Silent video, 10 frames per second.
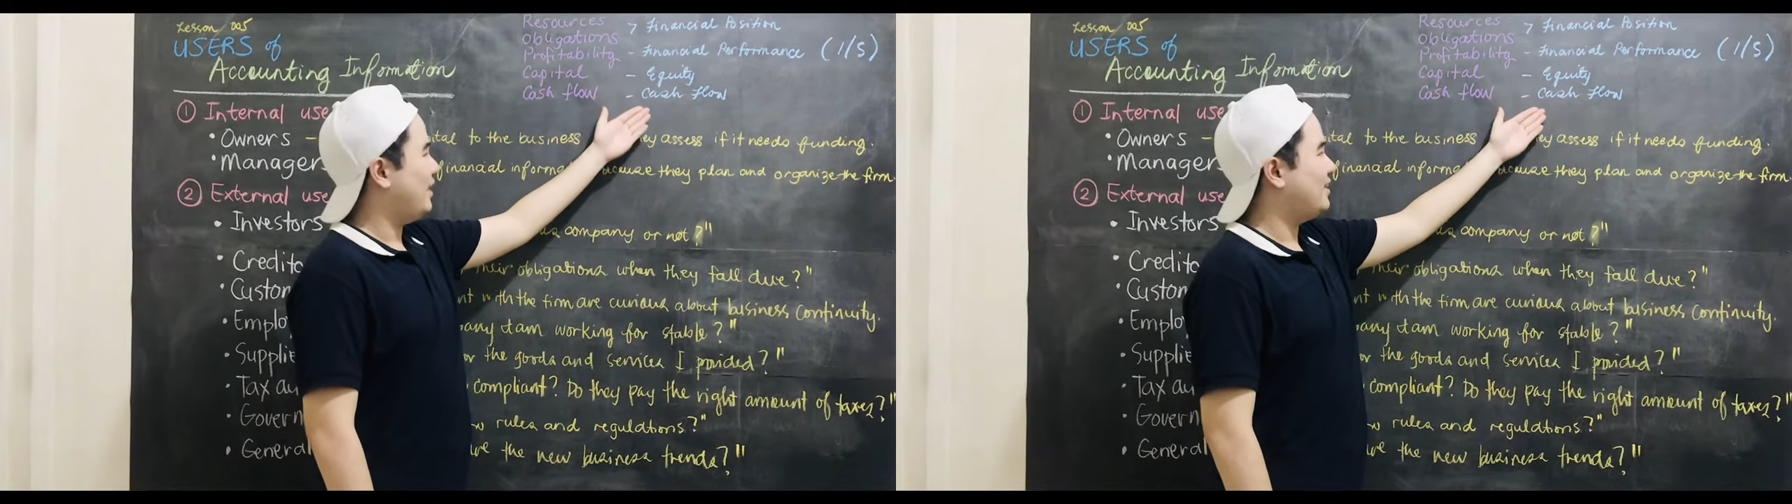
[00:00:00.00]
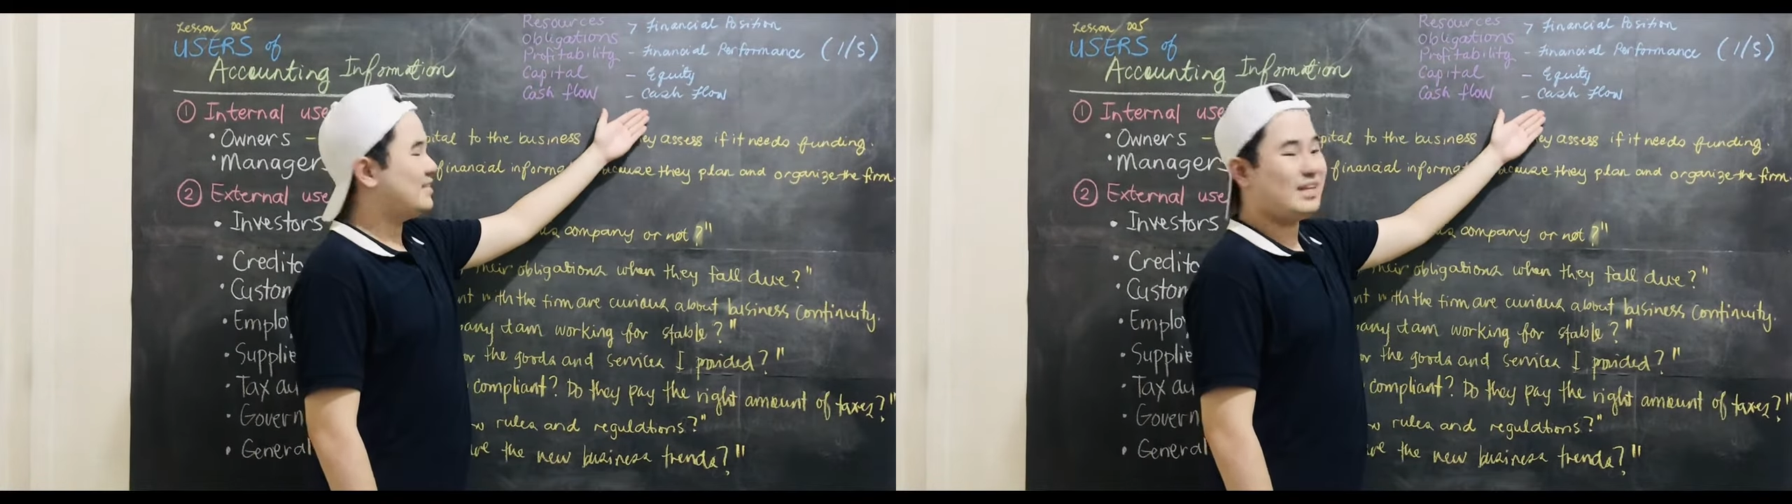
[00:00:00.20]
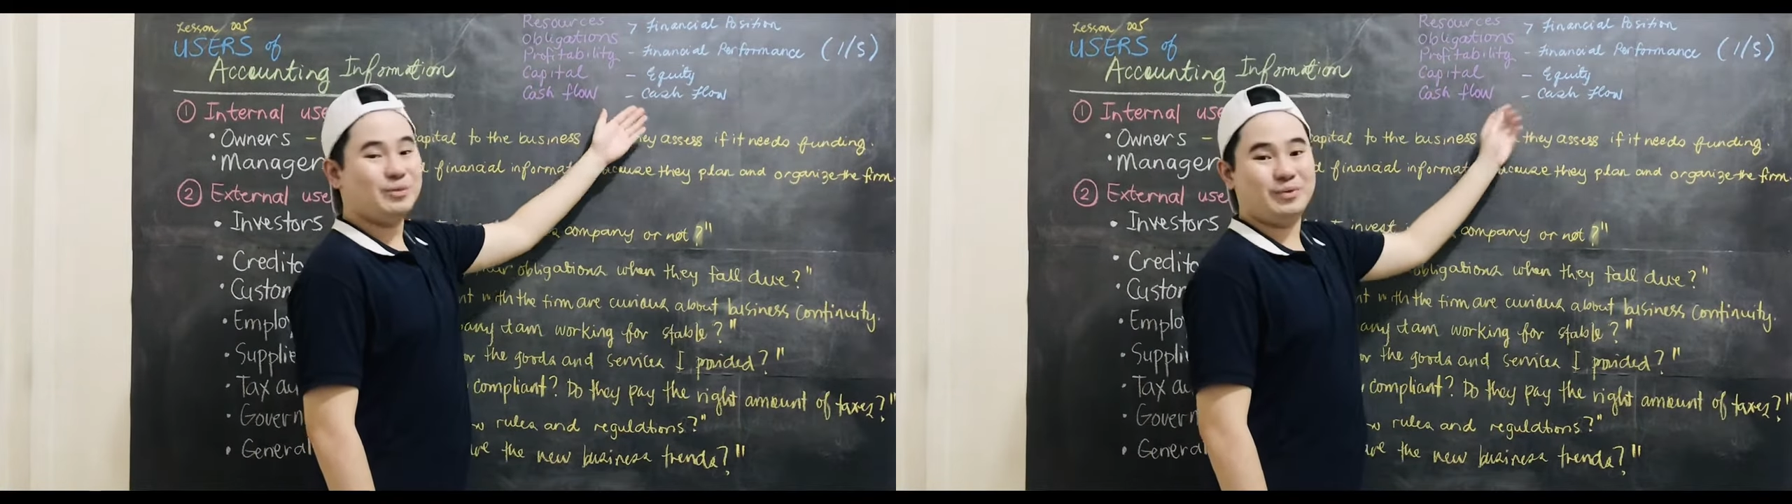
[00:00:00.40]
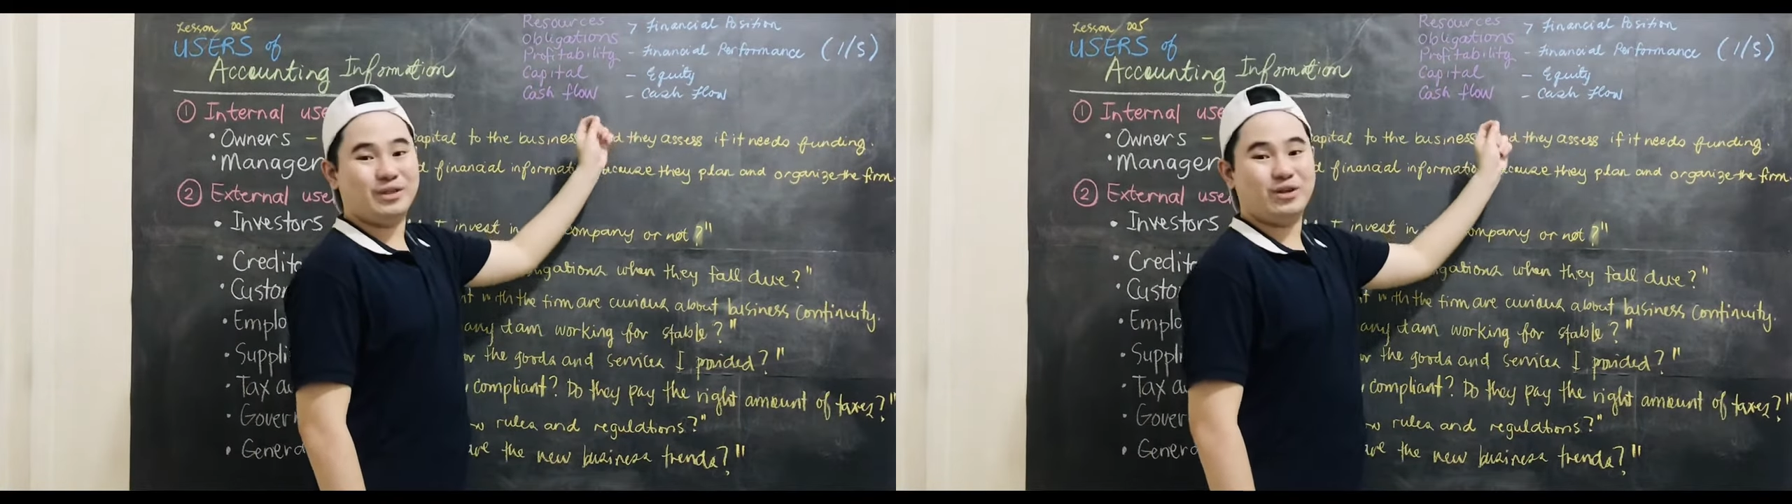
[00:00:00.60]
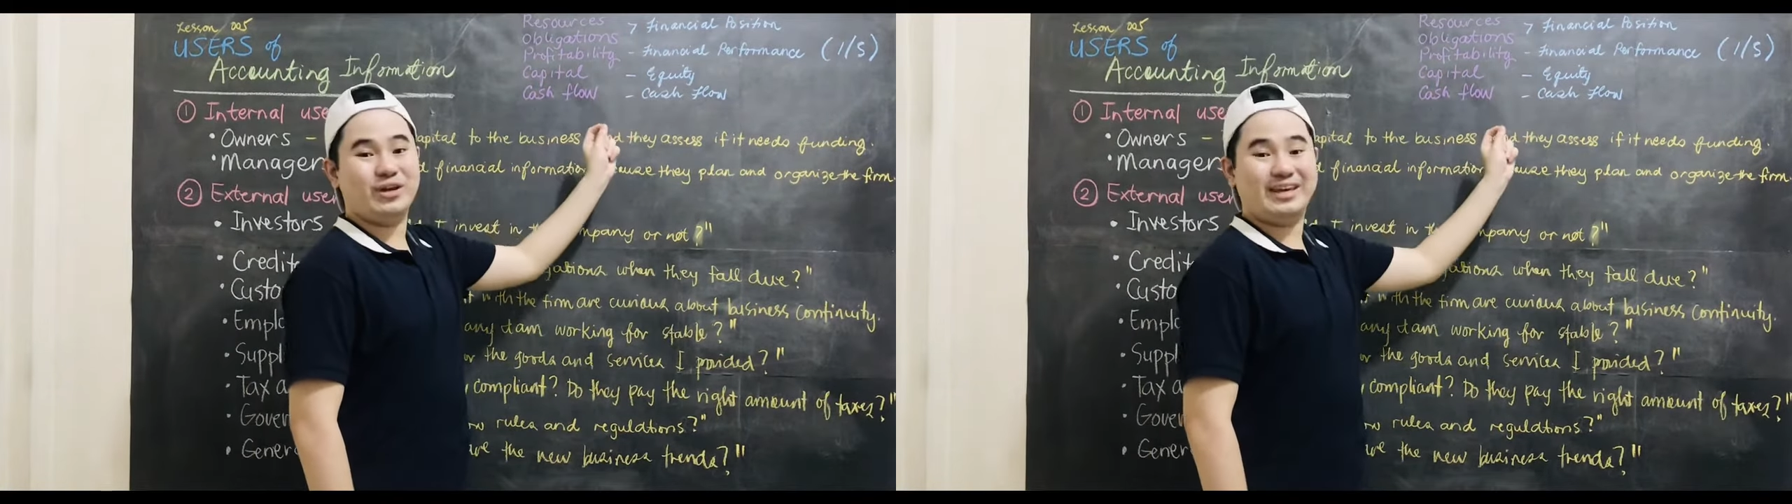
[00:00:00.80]
and the
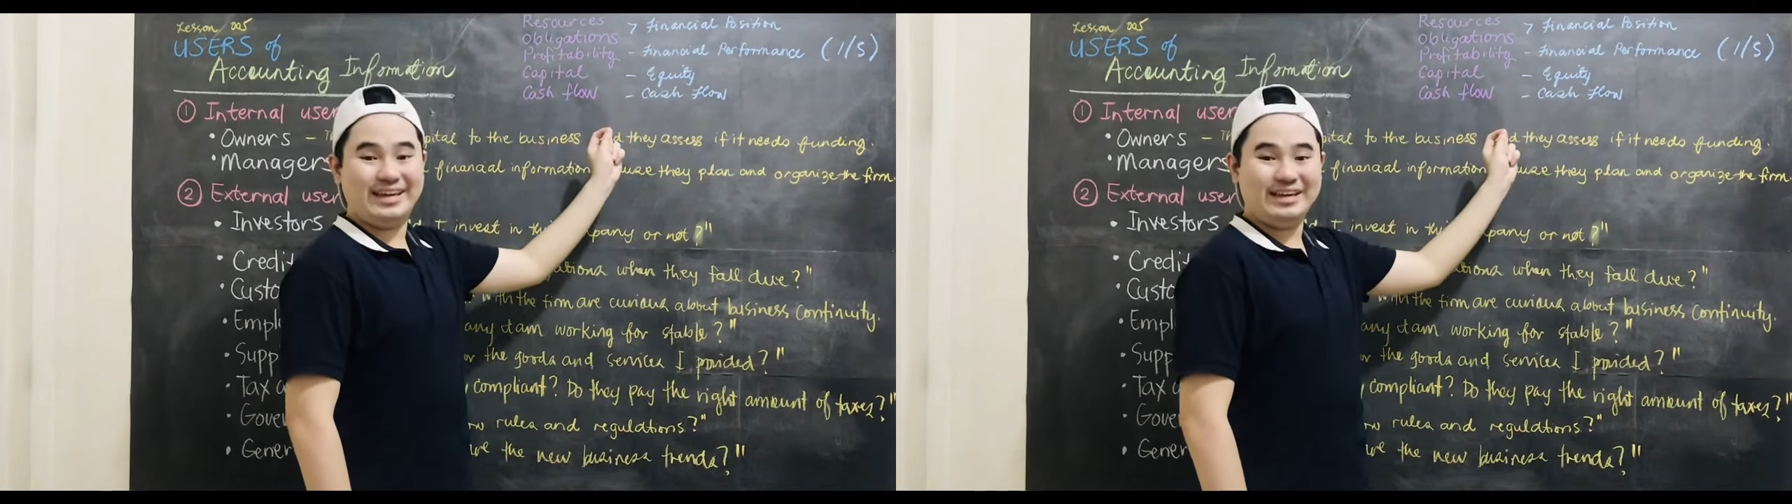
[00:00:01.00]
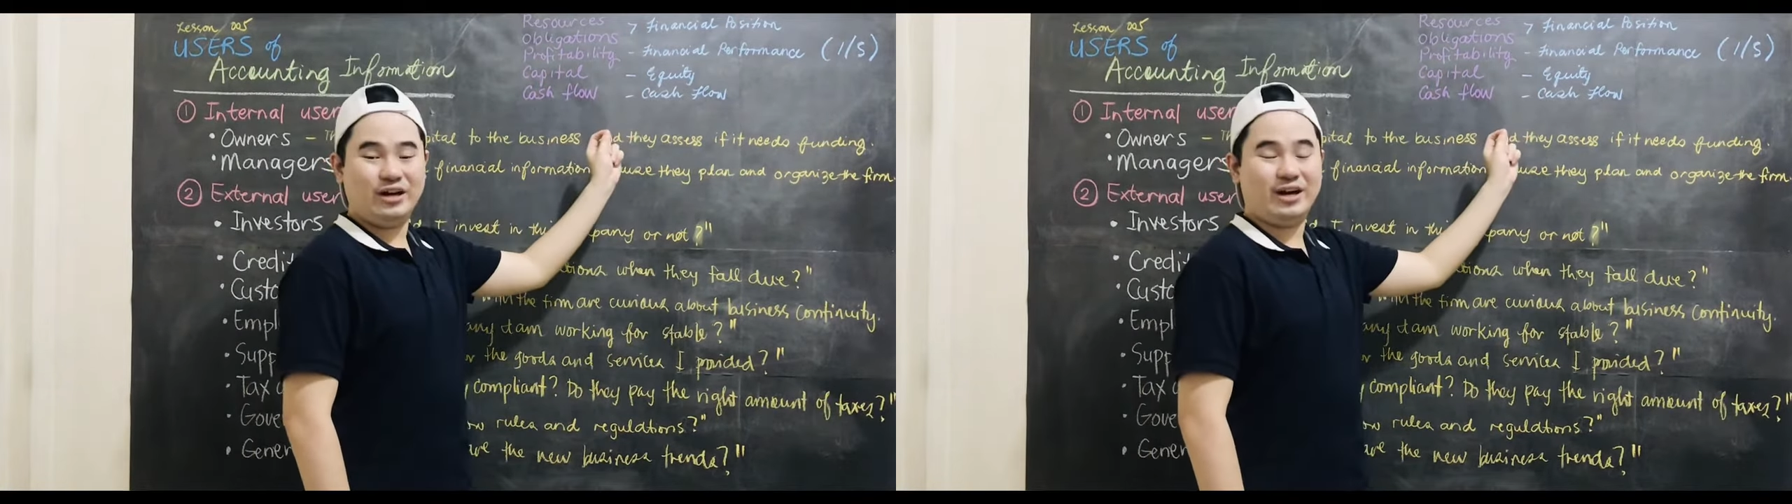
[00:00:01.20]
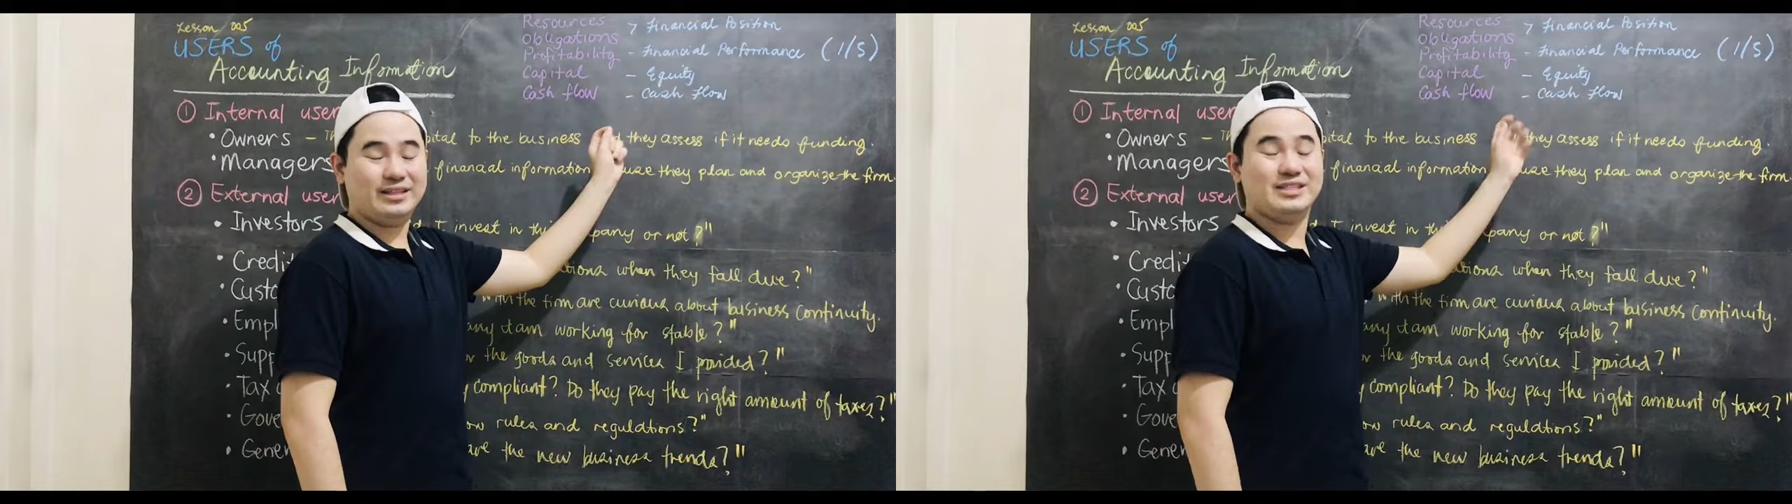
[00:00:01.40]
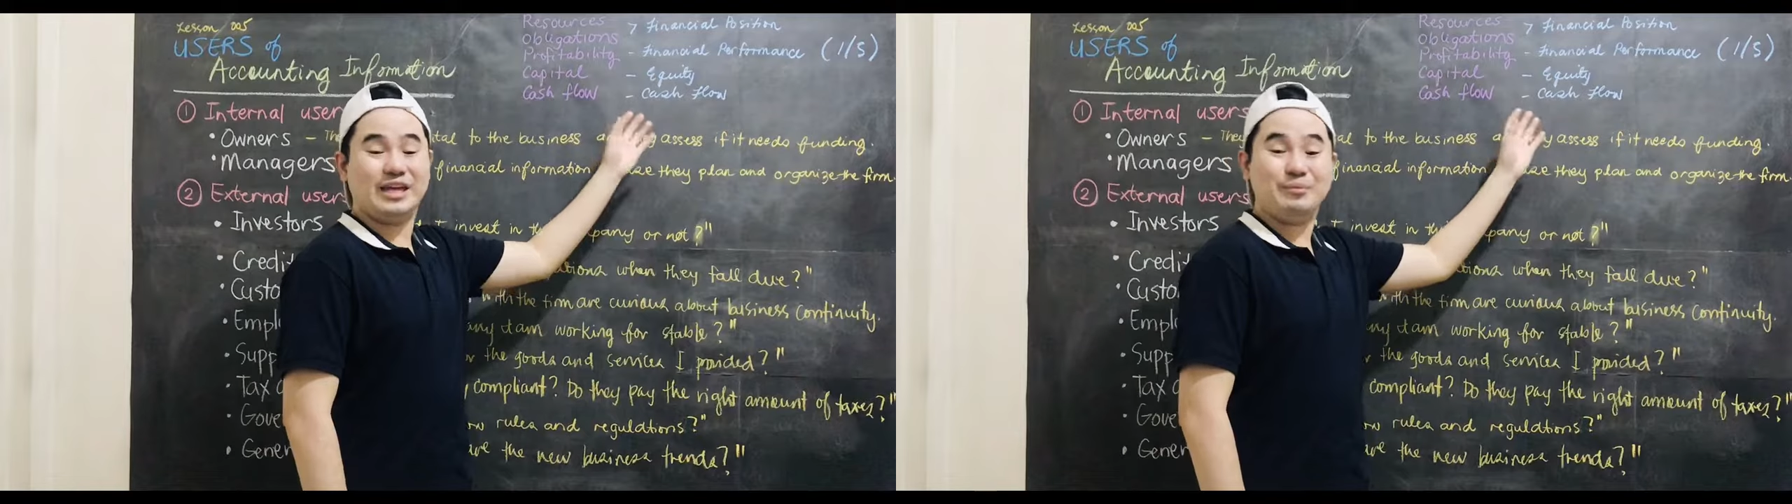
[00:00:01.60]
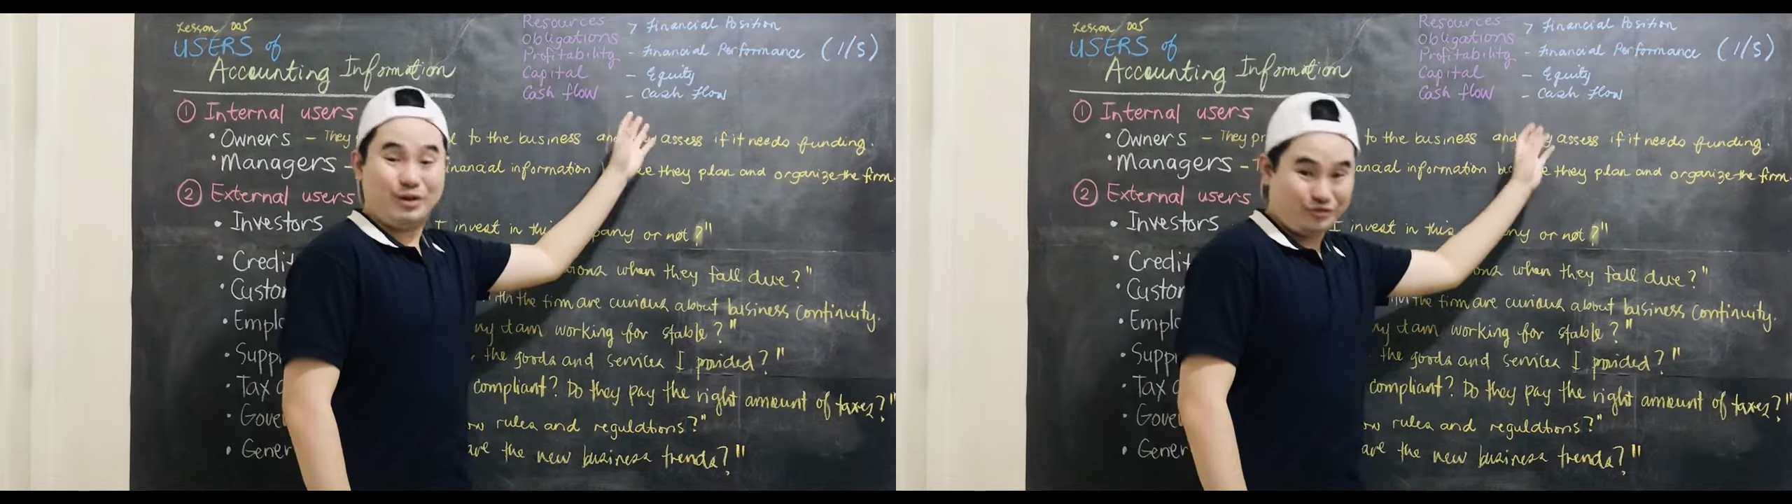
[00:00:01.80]
statement
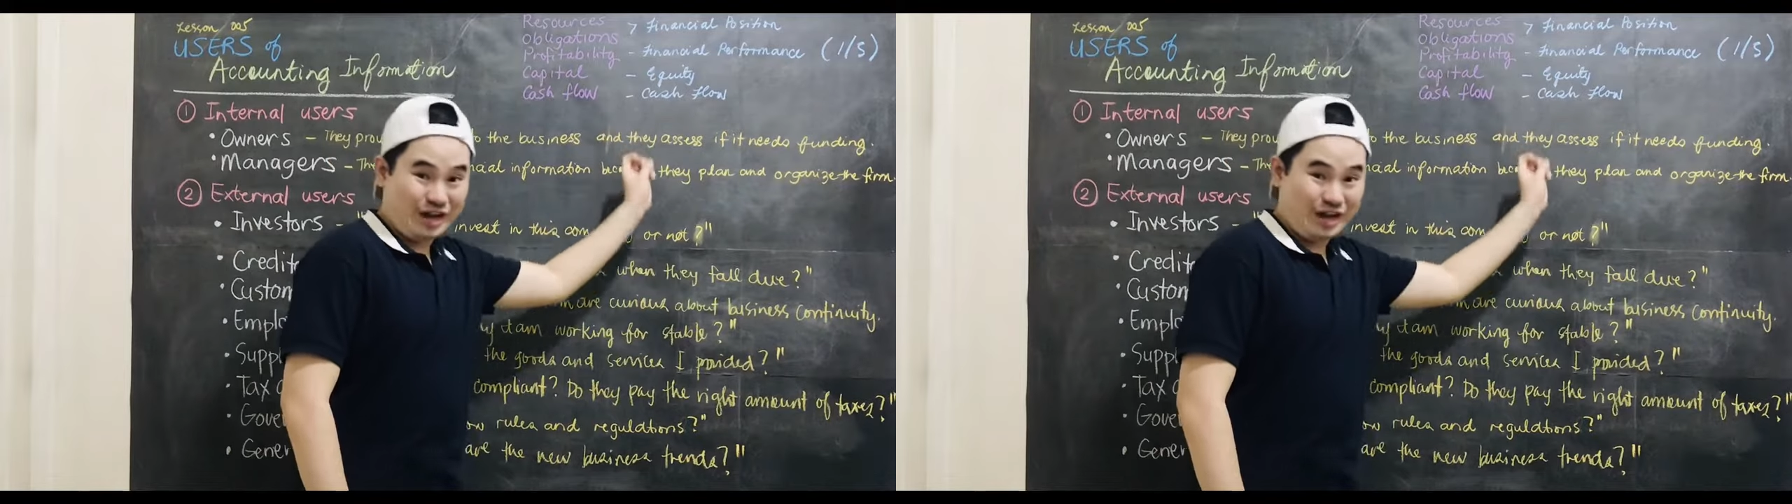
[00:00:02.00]
of